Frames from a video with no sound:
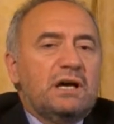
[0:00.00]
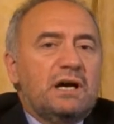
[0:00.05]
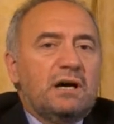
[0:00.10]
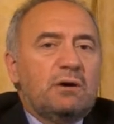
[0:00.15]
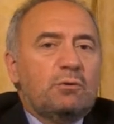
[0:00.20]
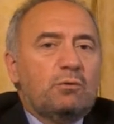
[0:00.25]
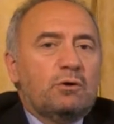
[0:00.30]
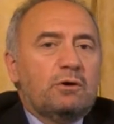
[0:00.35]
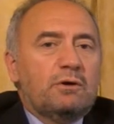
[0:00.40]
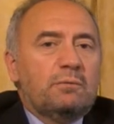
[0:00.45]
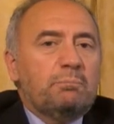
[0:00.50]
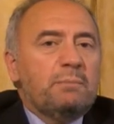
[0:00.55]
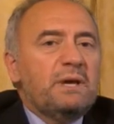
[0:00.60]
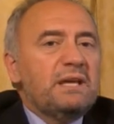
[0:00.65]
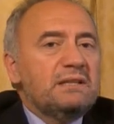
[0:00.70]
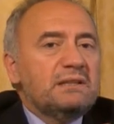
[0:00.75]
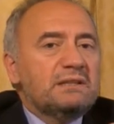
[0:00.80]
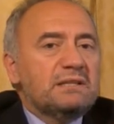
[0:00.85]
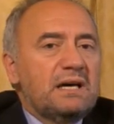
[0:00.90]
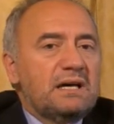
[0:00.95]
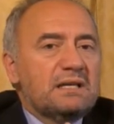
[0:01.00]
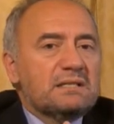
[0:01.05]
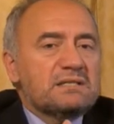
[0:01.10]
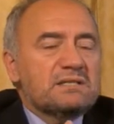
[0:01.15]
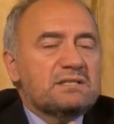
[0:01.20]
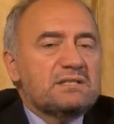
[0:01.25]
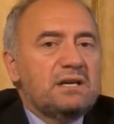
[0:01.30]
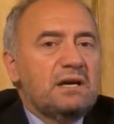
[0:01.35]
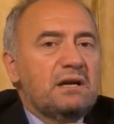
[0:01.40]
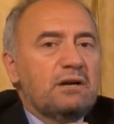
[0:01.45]
Our main
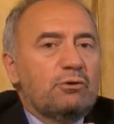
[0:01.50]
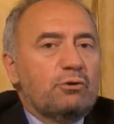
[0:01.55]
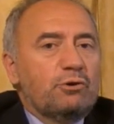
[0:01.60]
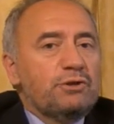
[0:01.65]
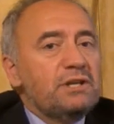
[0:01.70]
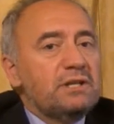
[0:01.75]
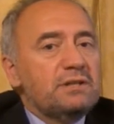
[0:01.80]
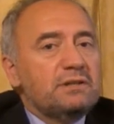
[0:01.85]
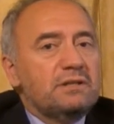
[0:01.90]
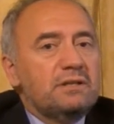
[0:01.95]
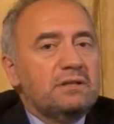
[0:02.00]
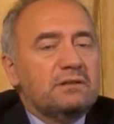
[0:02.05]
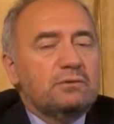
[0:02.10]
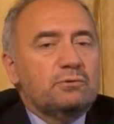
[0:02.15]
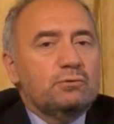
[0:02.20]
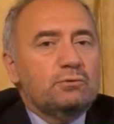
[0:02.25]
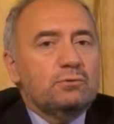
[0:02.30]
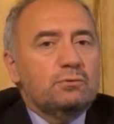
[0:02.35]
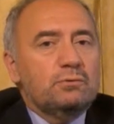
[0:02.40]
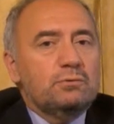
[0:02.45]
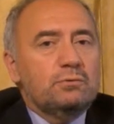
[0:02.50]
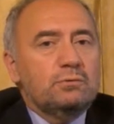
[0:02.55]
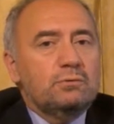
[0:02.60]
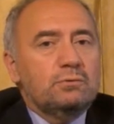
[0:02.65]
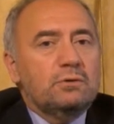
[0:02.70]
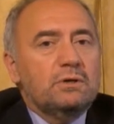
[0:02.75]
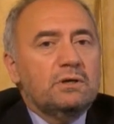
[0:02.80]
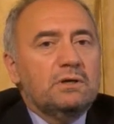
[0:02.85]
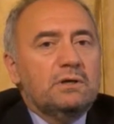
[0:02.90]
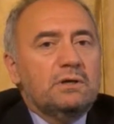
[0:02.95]
tasks are oriented
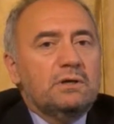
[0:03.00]
to